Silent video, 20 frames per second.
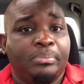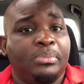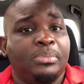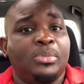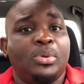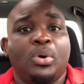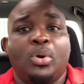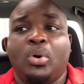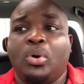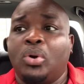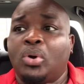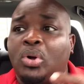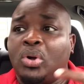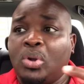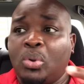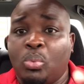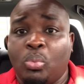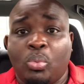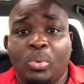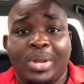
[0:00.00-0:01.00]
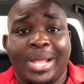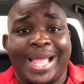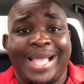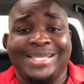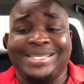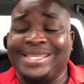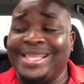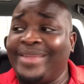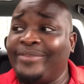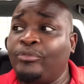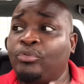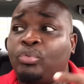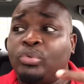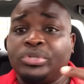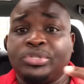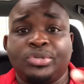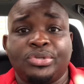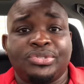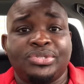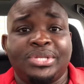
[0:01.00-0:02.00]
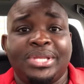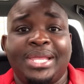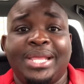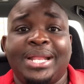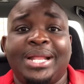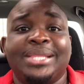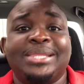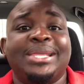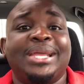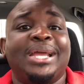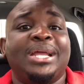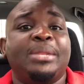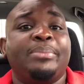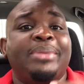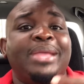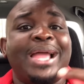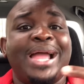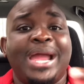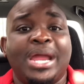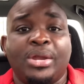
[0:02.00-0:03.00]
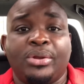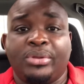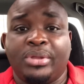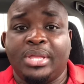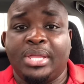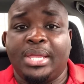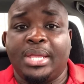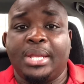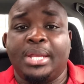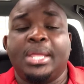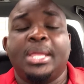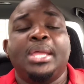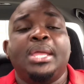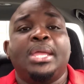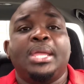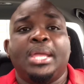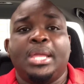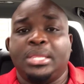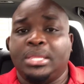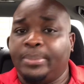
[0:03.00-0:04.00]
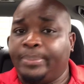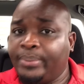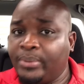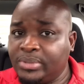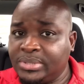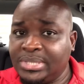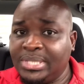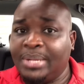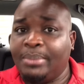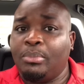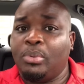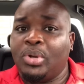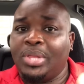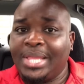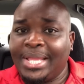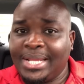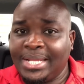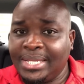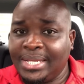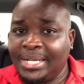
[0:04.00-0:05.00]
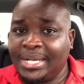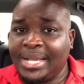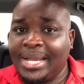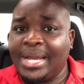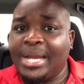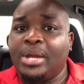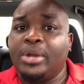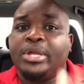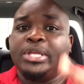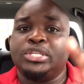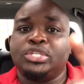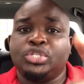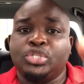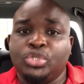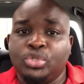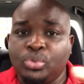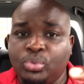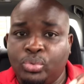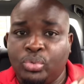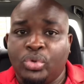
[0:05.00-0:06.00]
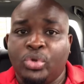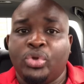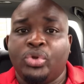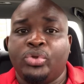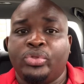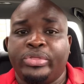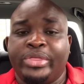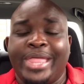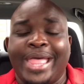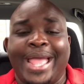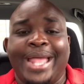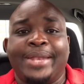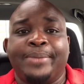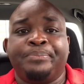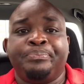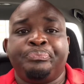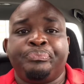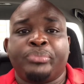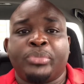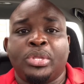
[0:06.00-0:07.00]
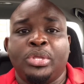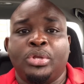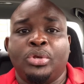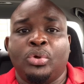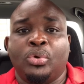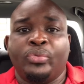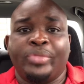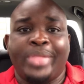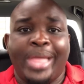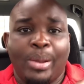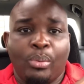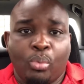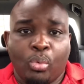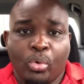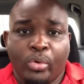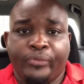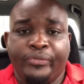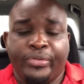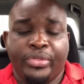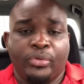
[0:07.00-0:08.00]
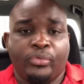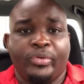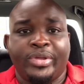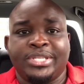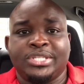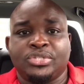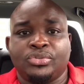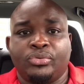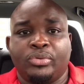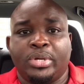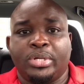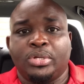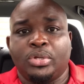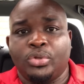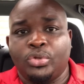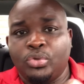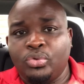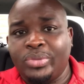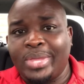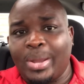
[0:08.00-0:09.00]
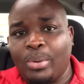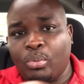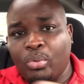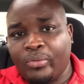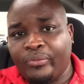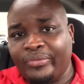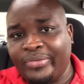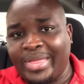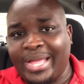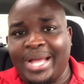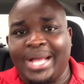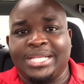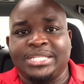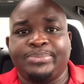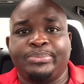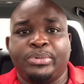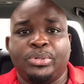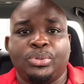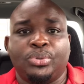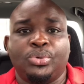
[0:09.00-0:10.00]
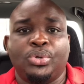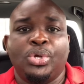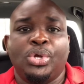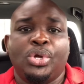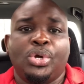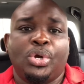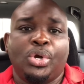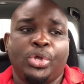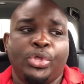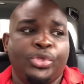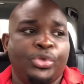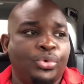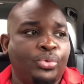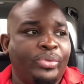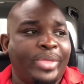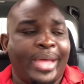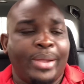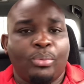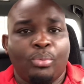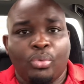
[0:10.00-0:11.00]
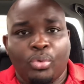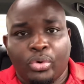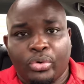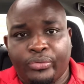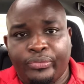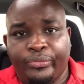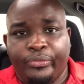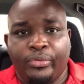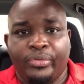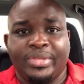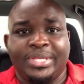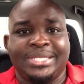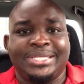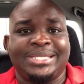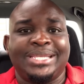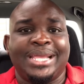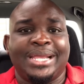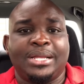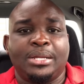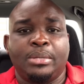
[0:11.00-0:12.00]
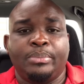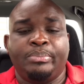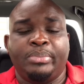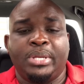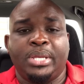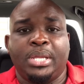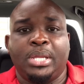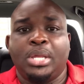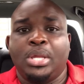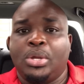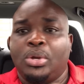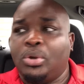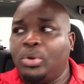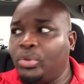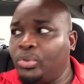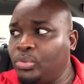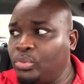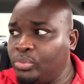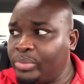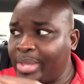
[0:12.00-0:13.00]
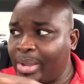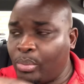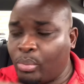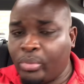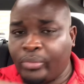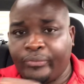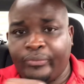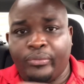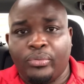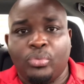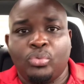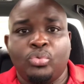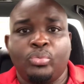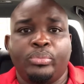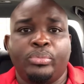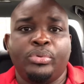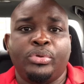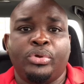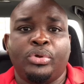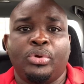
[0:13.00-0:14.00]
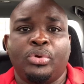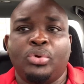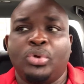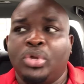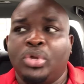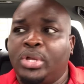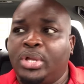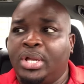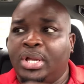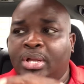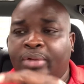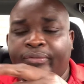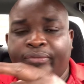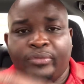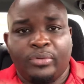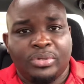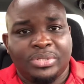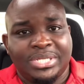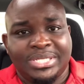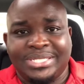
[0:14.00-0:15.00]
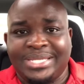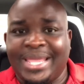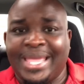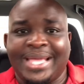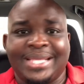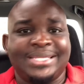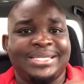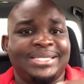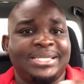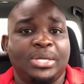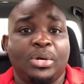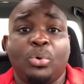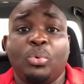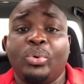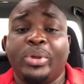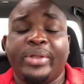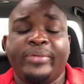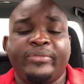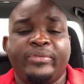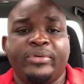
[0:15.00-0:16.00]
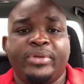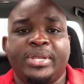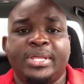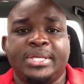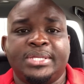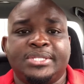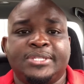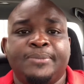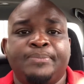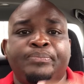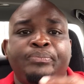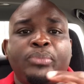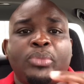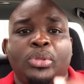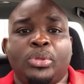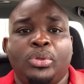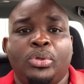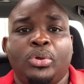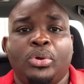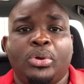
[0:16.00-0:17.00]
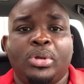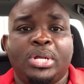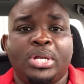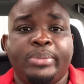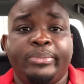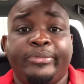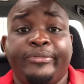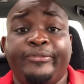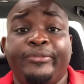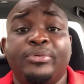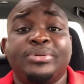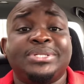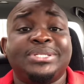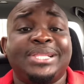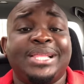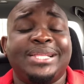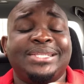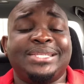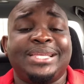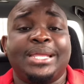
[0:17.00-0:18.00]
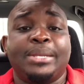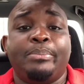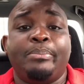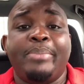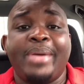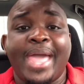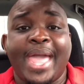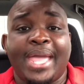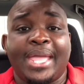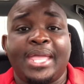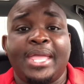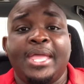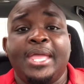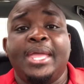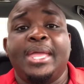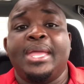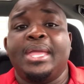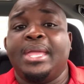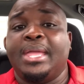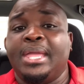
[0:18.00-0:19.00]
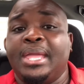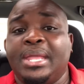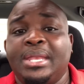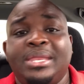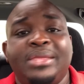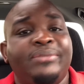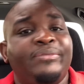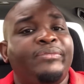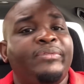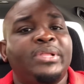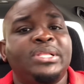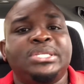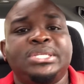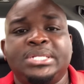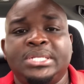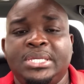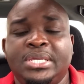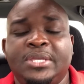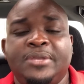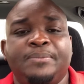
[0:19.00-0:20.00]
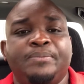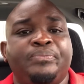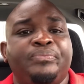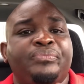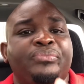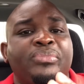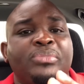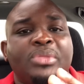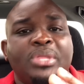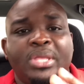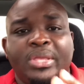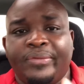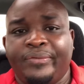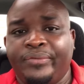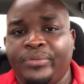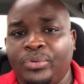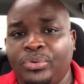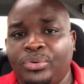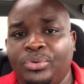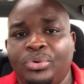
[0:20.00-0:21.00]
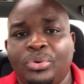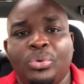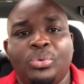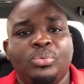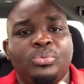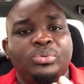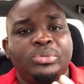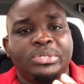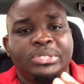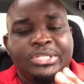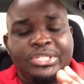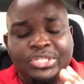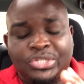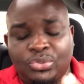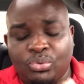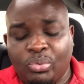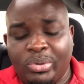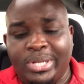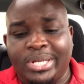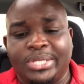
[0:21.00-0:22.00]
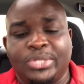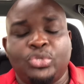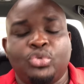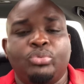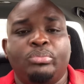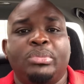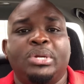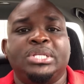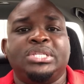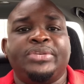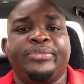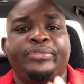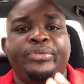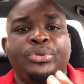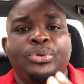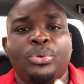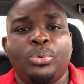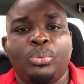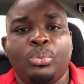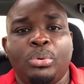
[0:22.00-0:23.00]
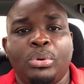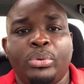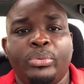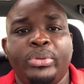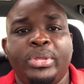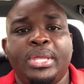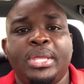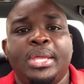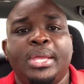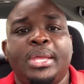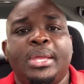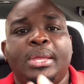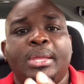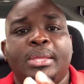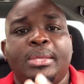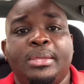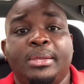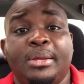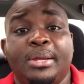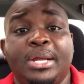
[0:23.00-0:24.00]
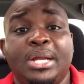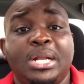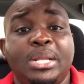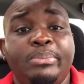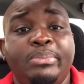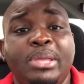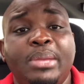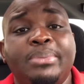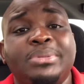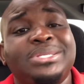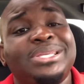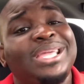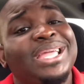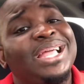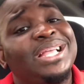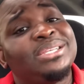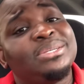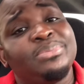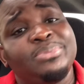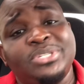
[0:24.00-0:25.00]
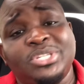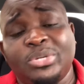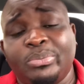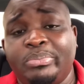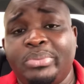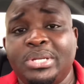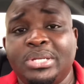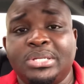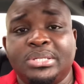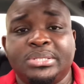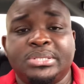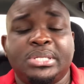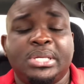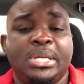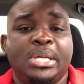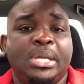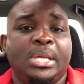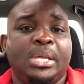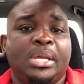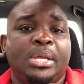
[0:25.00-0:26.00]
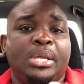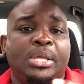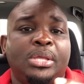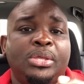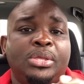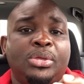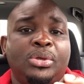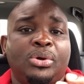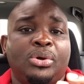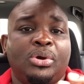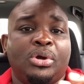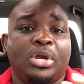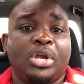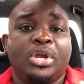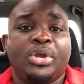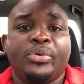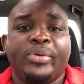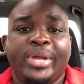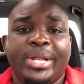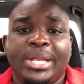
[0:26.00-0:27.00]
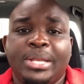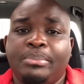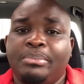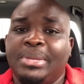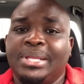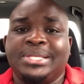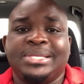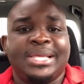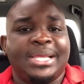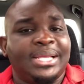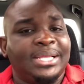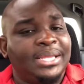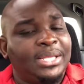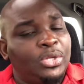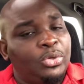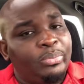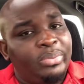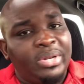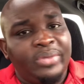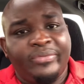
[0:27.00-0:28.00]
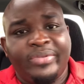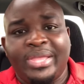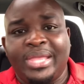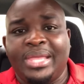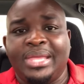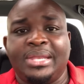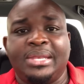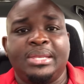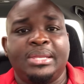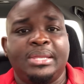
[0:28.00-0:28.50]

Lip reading: all as everyone starts to get out, they're going to be hiring again. And the person they're more likely going to hire is you, that that work for the restaurant, or you that work for the hospital, or you that worked for this tech company, or you that work for Uber, for the taxi, or whatever it is. You're going to be first in line to get back. And eventually, if you don't sweat it too much, if you don't worry, you're going to be able to catch up with your bills. Your credit may take a little bit of a hit,